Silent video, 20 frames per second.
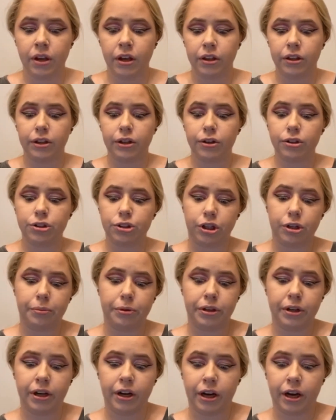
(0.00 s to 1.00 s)
The old
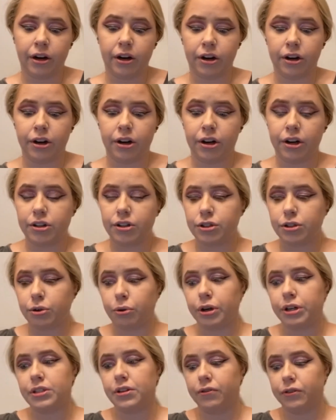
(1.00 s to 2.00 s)
gentleman had heard
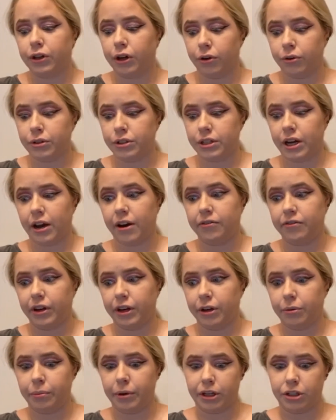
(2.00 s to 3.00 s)
stories of ghosts at
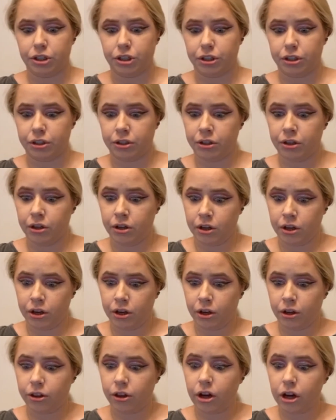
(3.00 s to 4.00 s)
Vale Mansion
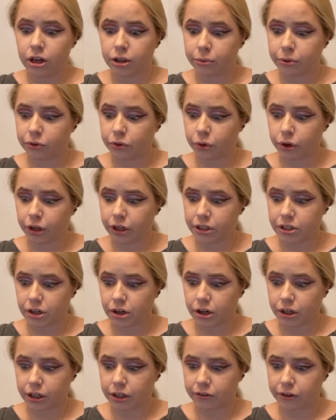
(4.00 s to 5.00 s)
long before he
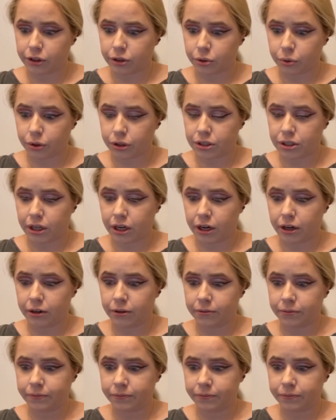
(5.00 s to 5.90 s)
started giving tours there.